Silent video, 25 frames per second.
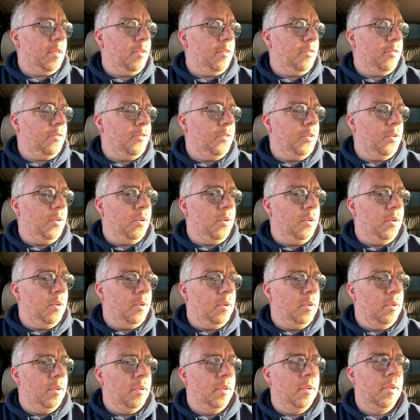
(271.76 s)
For,
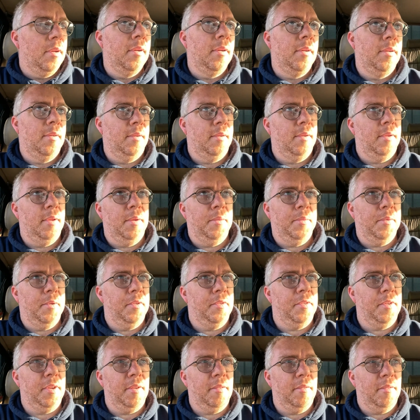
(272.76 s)
what
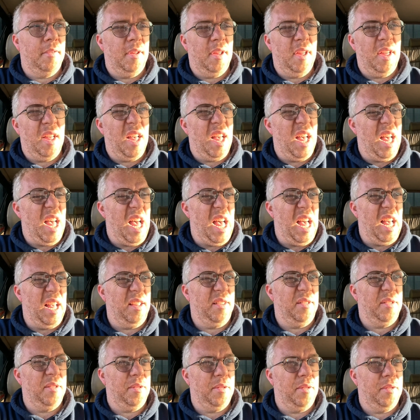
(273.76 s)
was it,
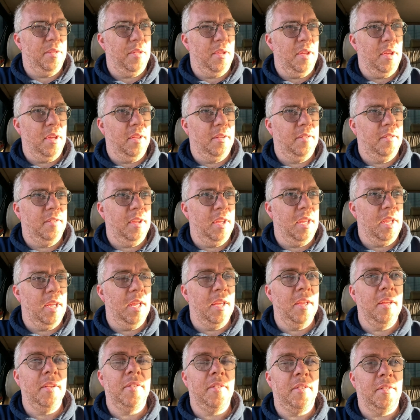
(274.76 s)

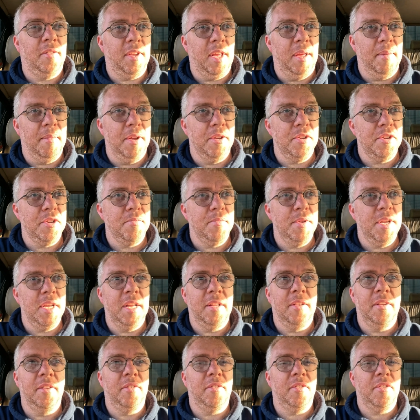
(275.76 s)
30, it's the same age as me,
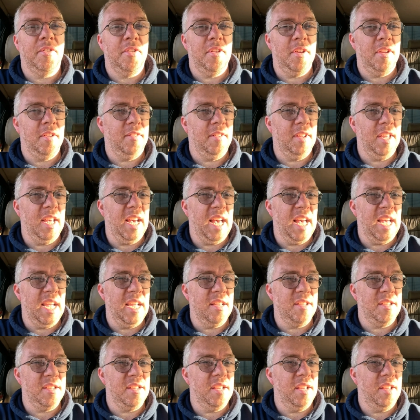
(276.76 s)
it is
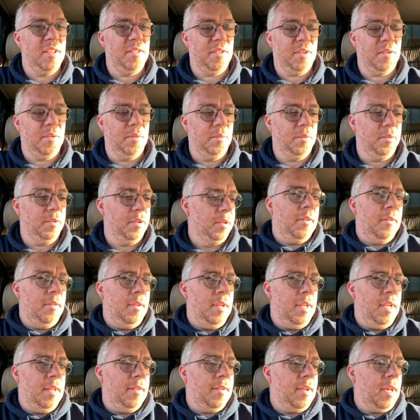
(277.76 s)
38 years old.
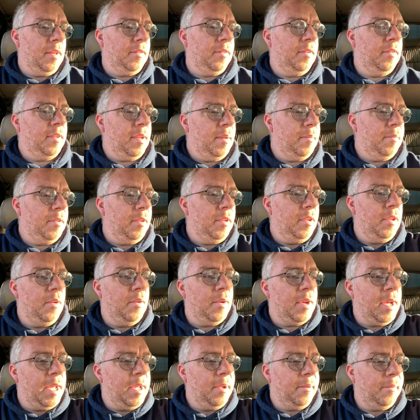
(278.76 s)
Nearly tax exempt in
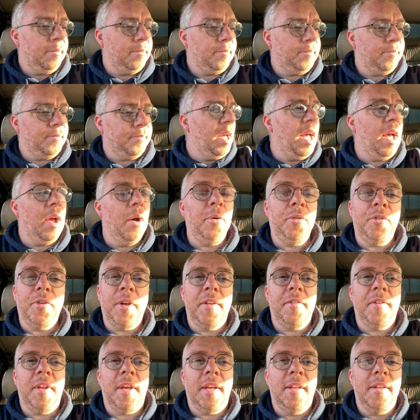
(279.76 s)
the UK. Yeah, it also
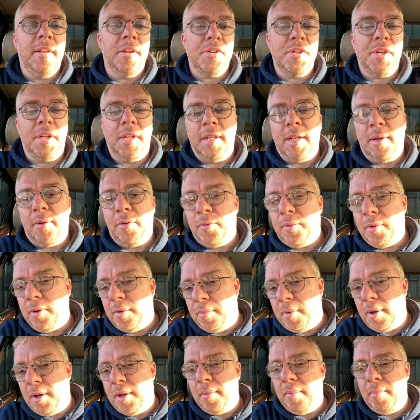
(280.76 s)
has air conditioning. That was one
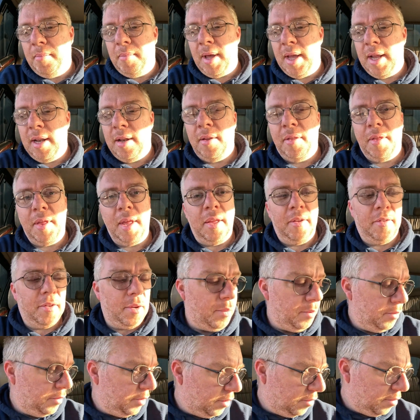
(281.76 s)
of my main things. I
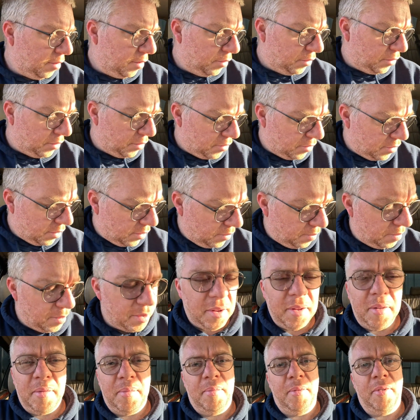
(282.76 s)
wanted cruise control,
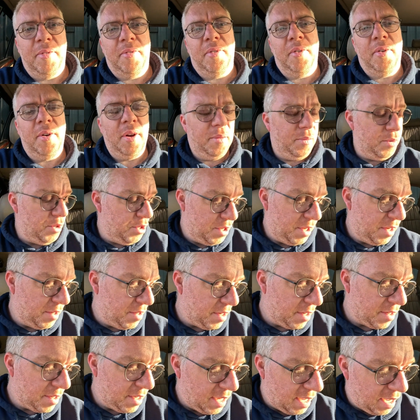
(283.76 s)
but before which this
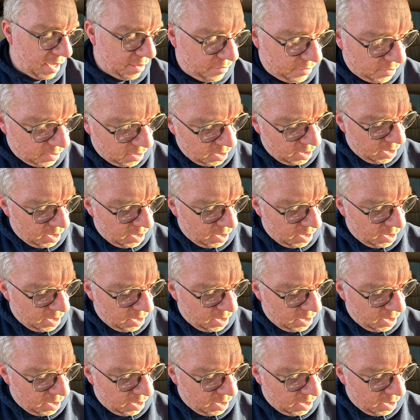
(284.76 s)
doesn't have.